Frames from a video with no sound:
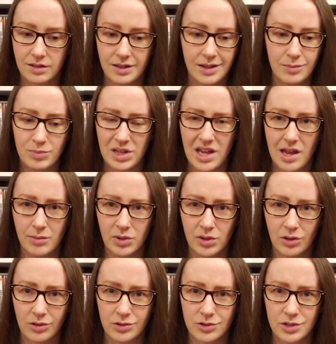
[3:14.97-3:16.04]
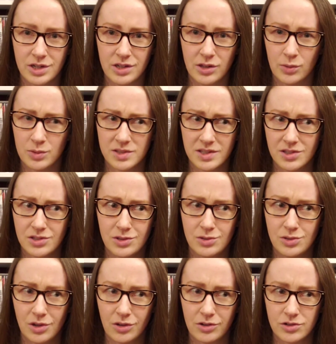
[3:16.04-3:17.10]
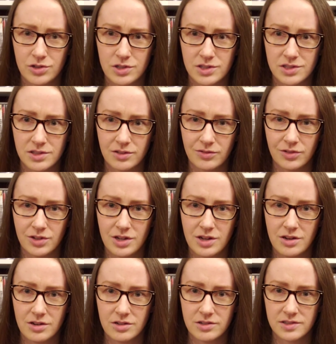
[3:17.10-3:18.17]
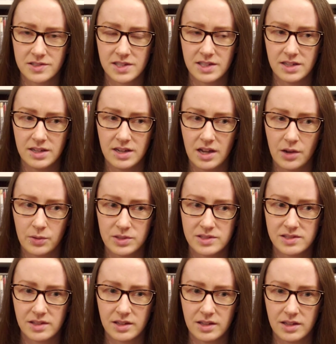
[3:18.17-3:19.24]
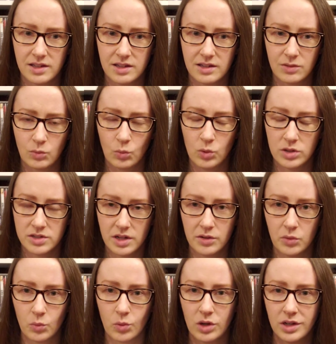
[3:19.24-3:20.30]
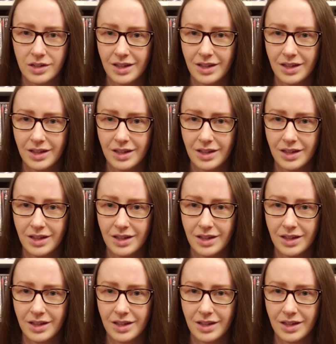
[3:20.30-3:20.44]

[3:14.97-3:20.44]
It became a Dollar Tree, and there was like 2 Dollar Trees there for years, and now it's like we're down to 1.